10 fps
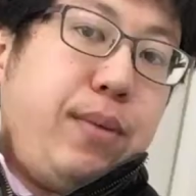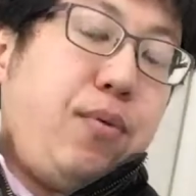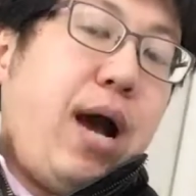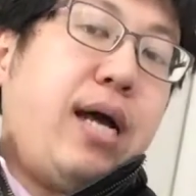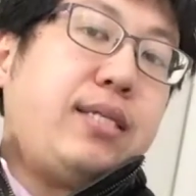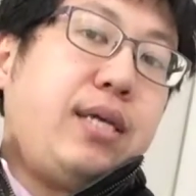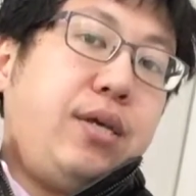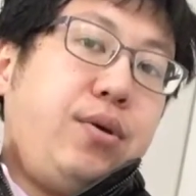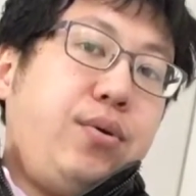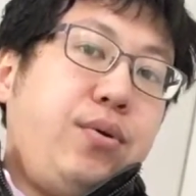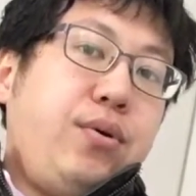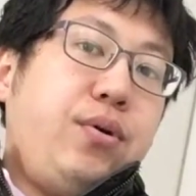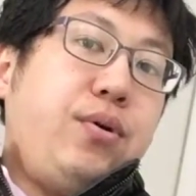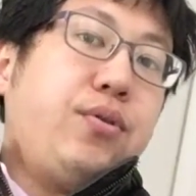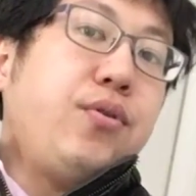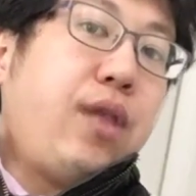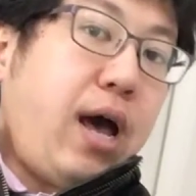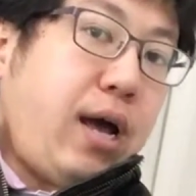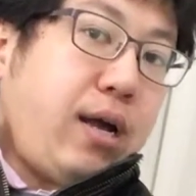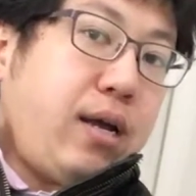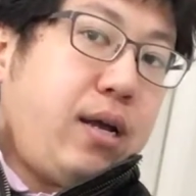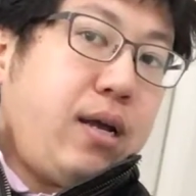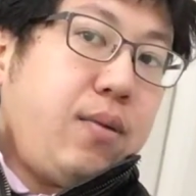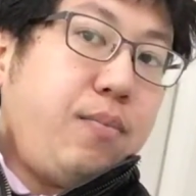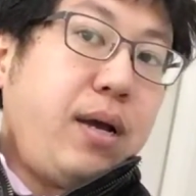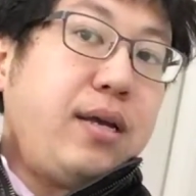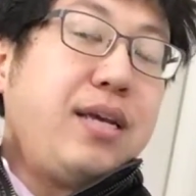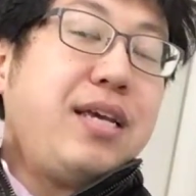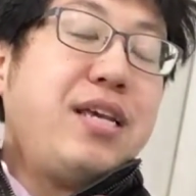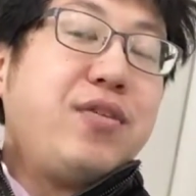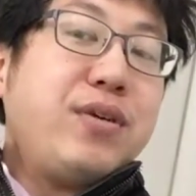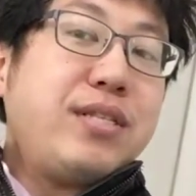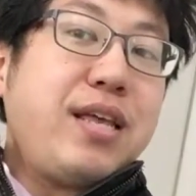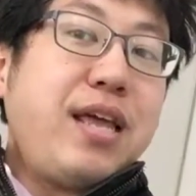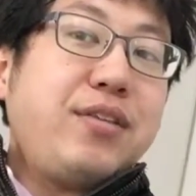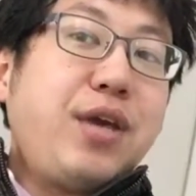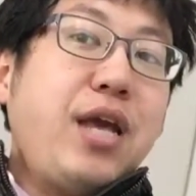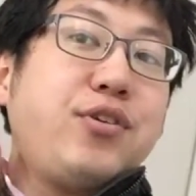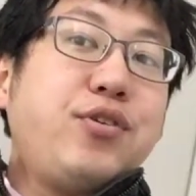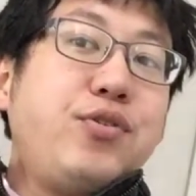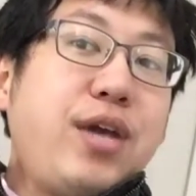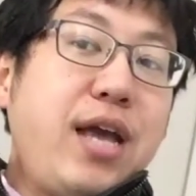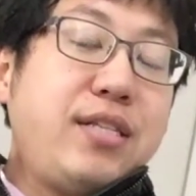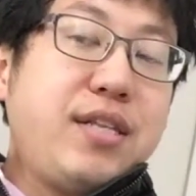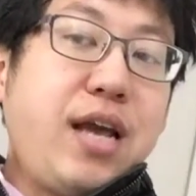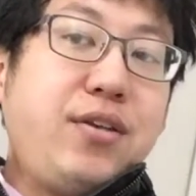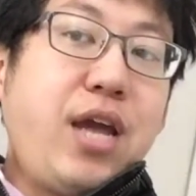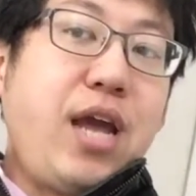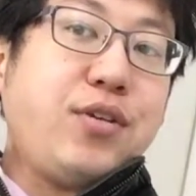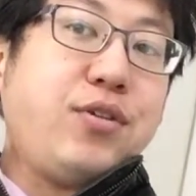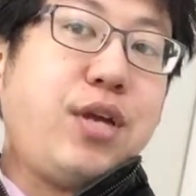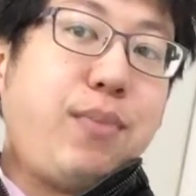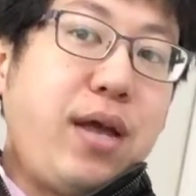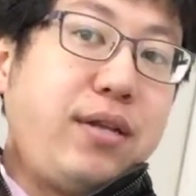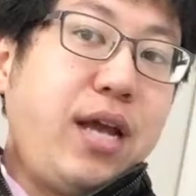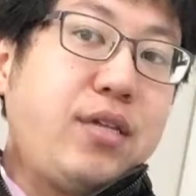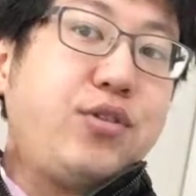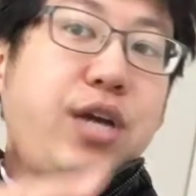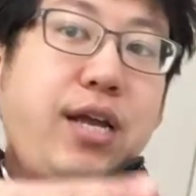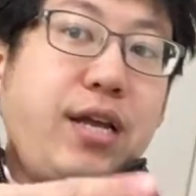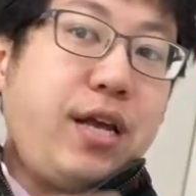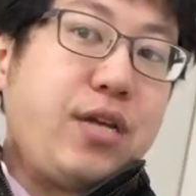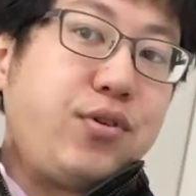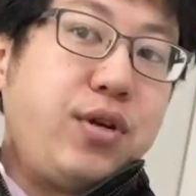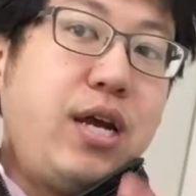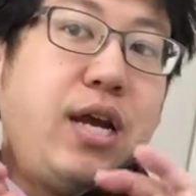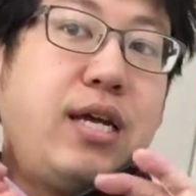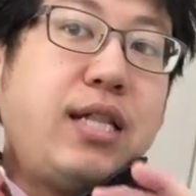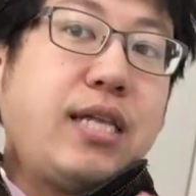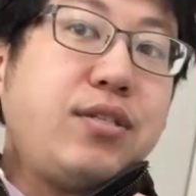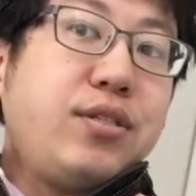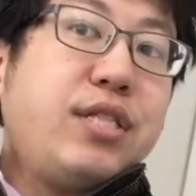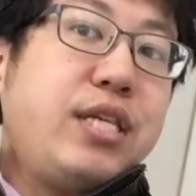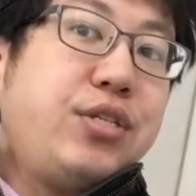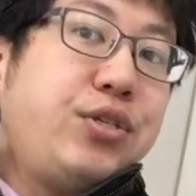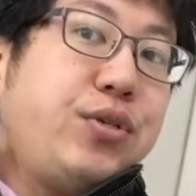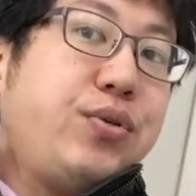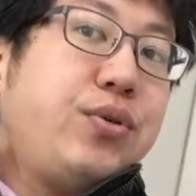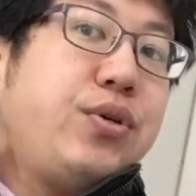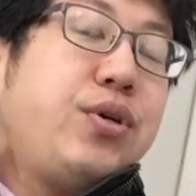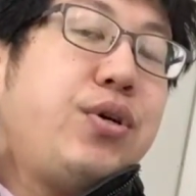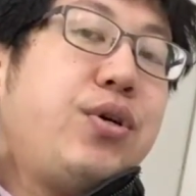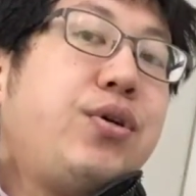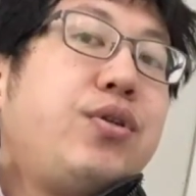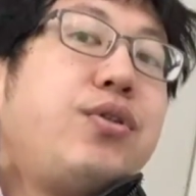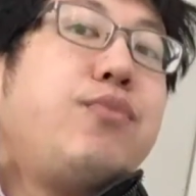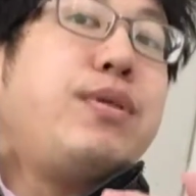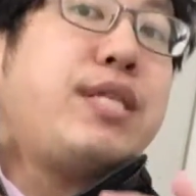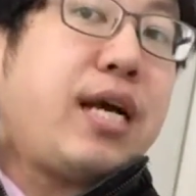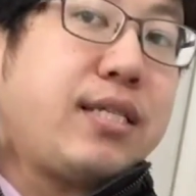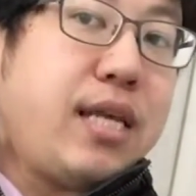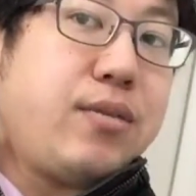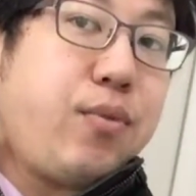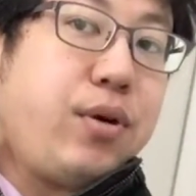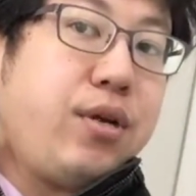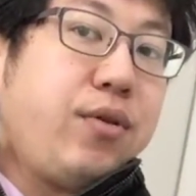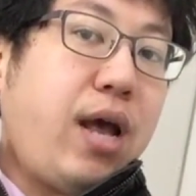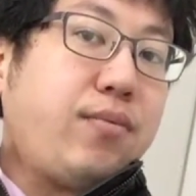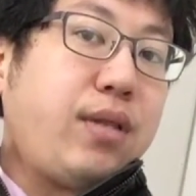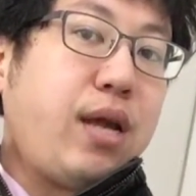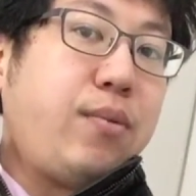people are asking you to learn. But in USA education, UK's education, Japan education, China education, doesn't teach you to be successful in your life.